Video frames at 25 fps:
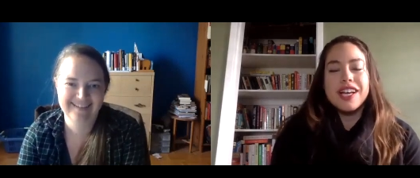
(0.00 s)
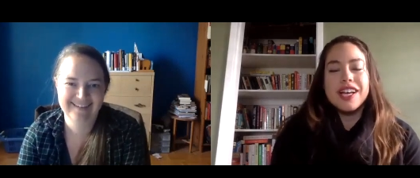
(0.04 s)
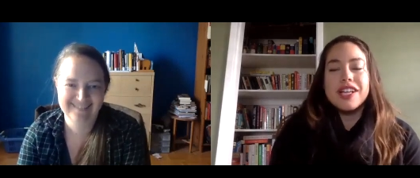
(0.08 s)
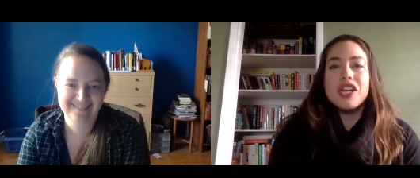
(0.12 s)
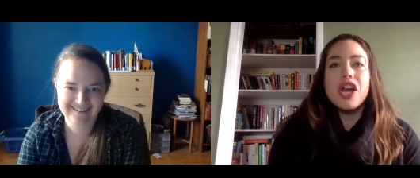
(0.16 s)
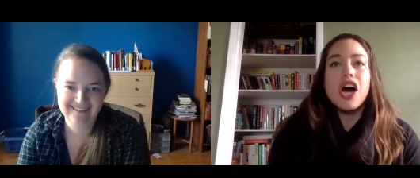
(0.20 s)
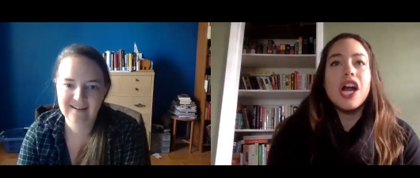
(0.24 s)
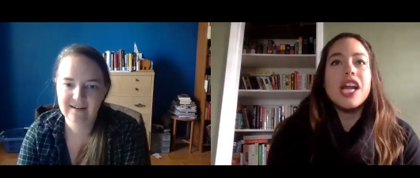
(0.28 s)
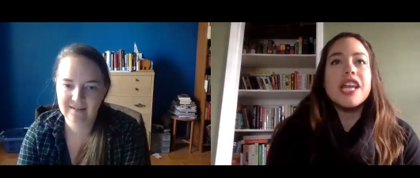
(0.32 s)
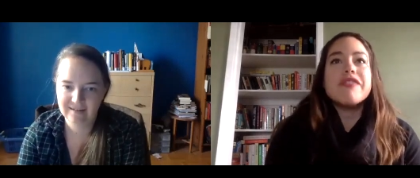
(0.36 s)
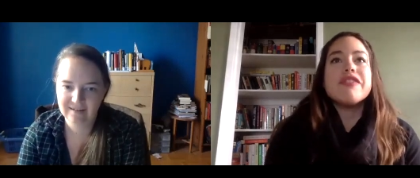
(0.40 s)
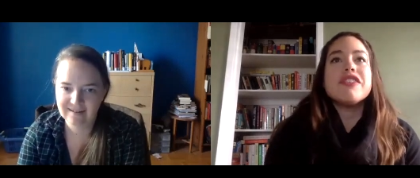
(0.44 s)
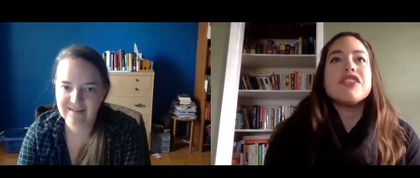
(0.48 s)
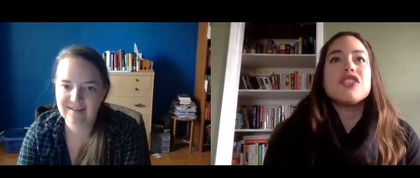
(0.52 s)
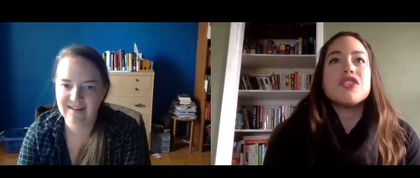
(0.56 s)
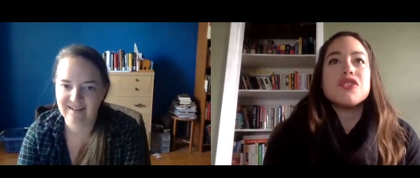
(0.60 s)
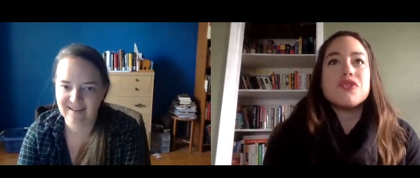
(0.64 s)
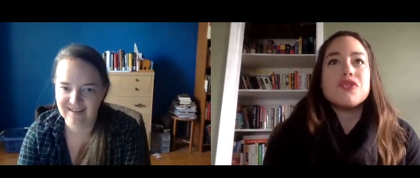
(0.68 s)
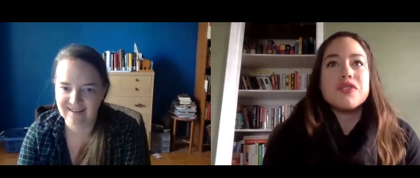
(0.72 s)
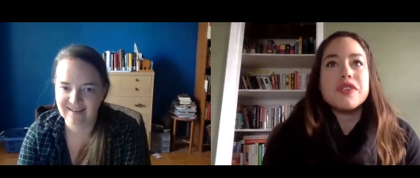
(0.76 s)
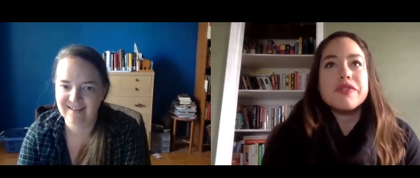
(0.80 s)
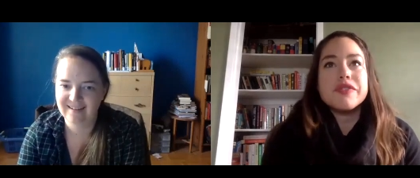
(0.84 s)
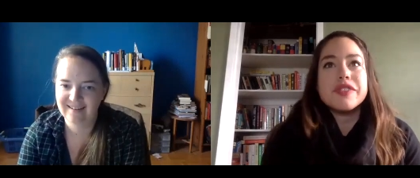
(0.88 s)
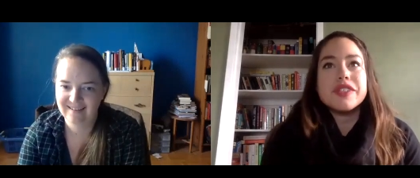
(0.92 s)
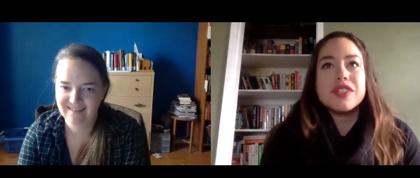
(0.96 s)
Speaker 1: not even mm. to
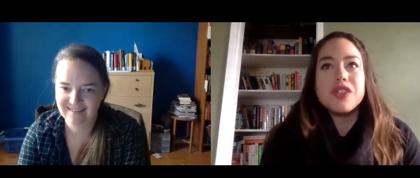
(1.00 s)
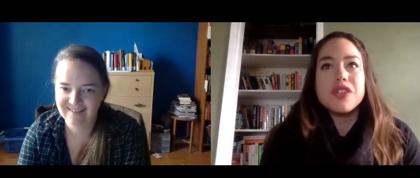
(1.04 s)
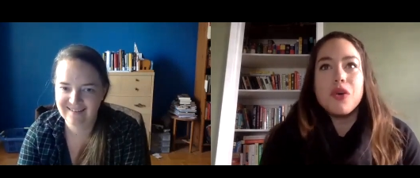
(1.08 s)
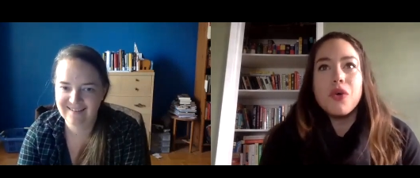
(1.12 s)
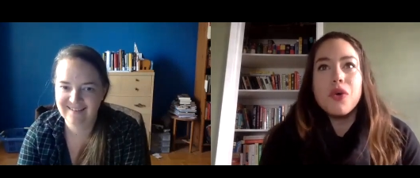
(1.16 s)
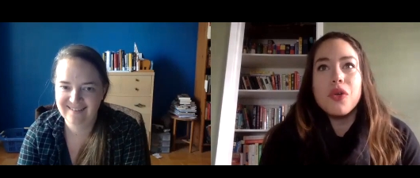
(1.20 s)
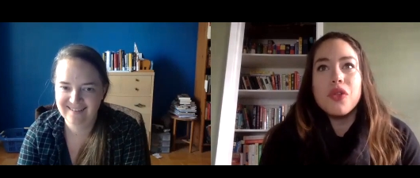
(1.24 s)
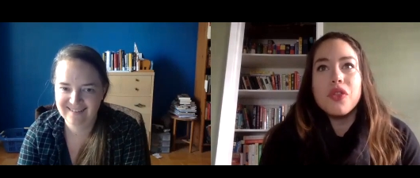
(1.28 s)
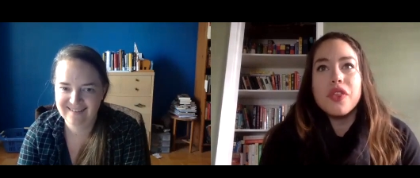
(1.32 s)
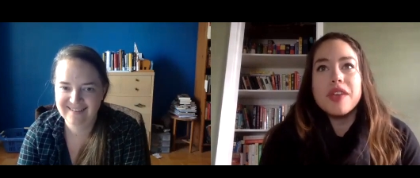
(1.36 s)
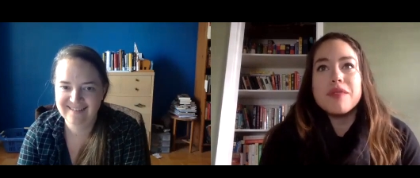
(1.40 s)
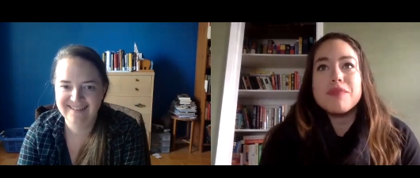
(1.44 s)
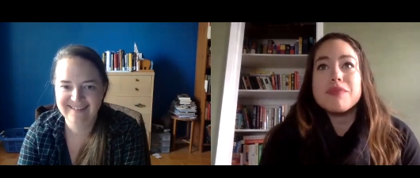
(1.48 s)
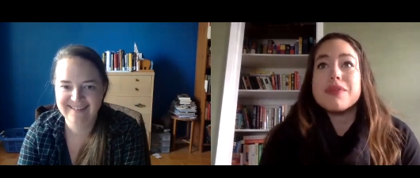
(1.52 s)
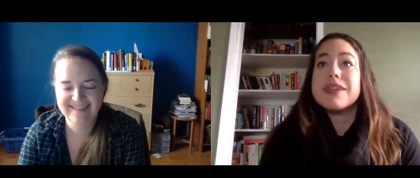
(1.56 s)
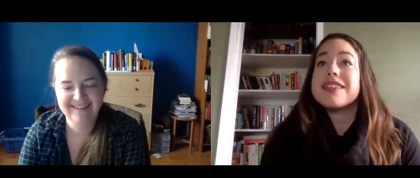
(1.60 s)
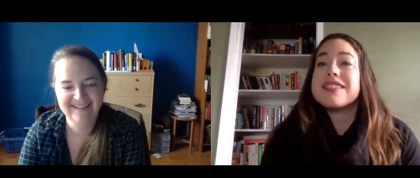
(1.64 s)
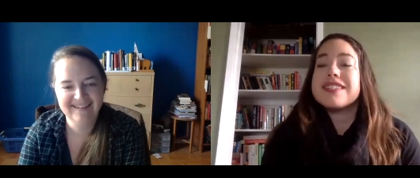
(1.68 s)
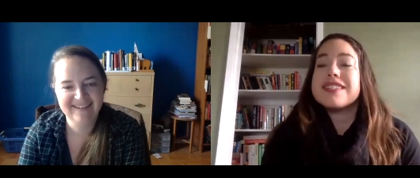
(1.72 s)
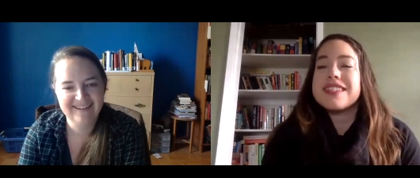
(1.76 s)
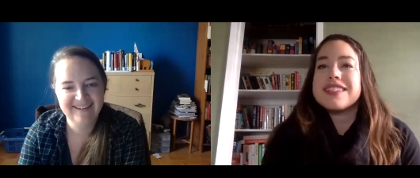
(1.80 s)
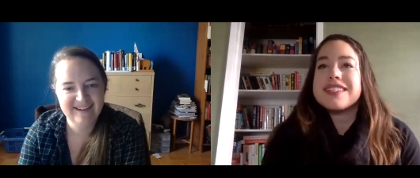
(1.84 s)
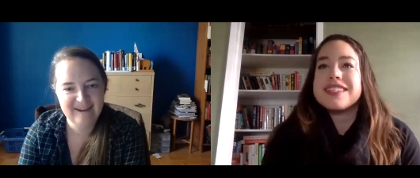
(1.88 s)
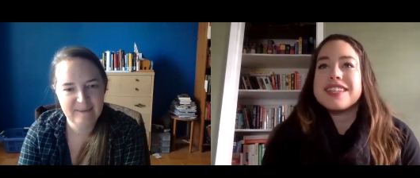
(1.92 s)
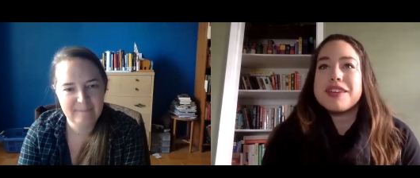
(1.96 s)
reread the whole thing because
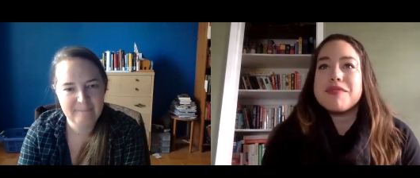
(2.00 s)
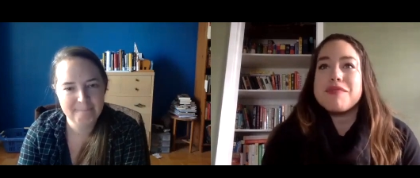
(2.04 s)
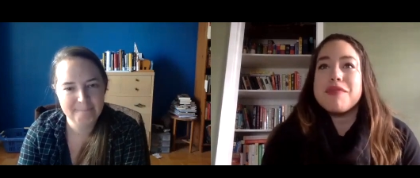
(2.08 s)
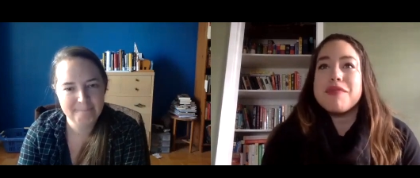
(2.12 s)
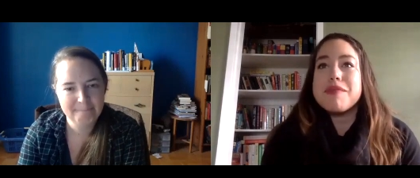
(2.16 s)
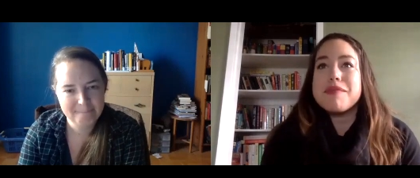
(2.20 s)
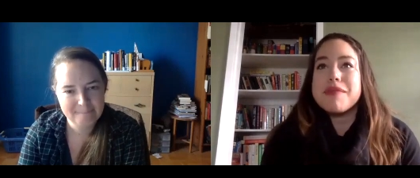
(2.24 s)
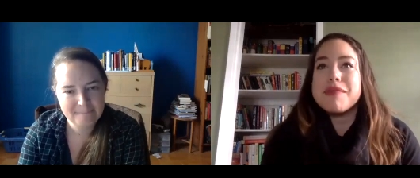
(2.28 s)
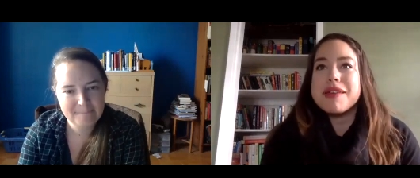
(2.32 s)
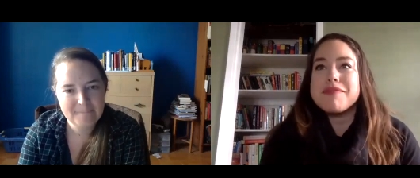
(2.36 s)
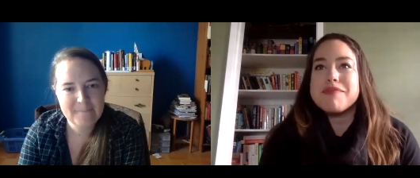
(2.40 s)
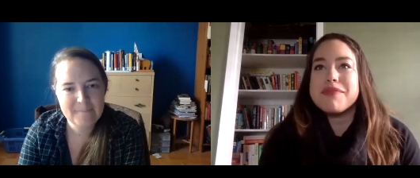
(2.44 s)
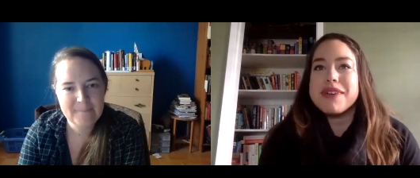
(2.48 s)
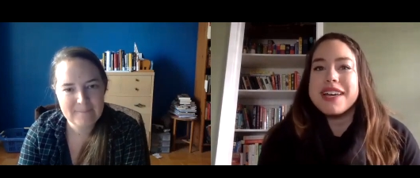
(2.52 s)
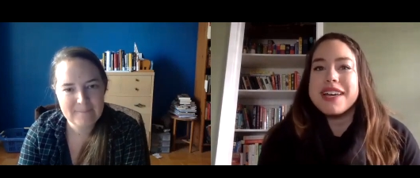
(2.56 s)
that's a commitment,